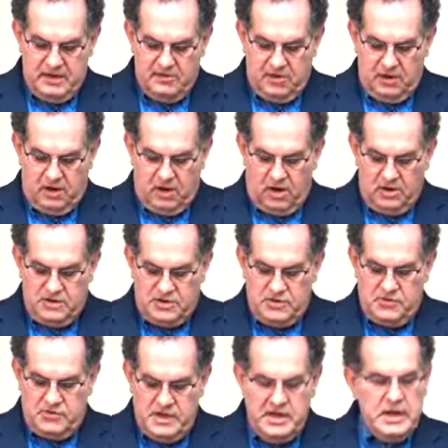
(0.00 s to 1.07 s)
under the law,
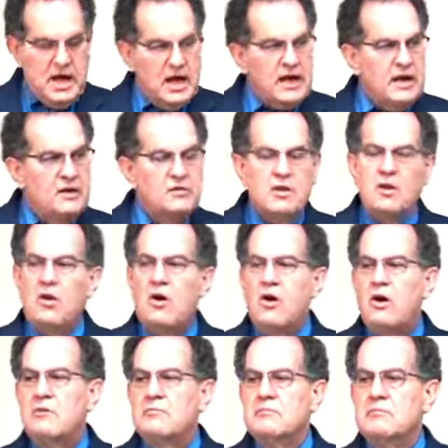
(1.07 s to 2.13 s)
do ye not hear the
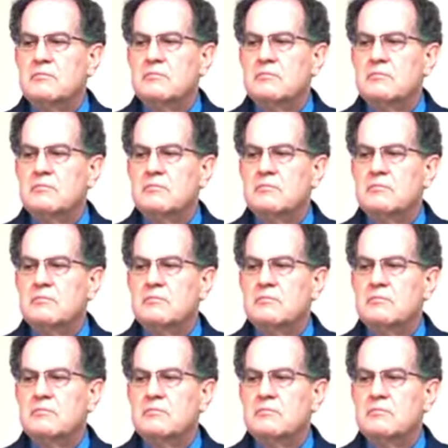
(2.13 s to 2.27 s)
law?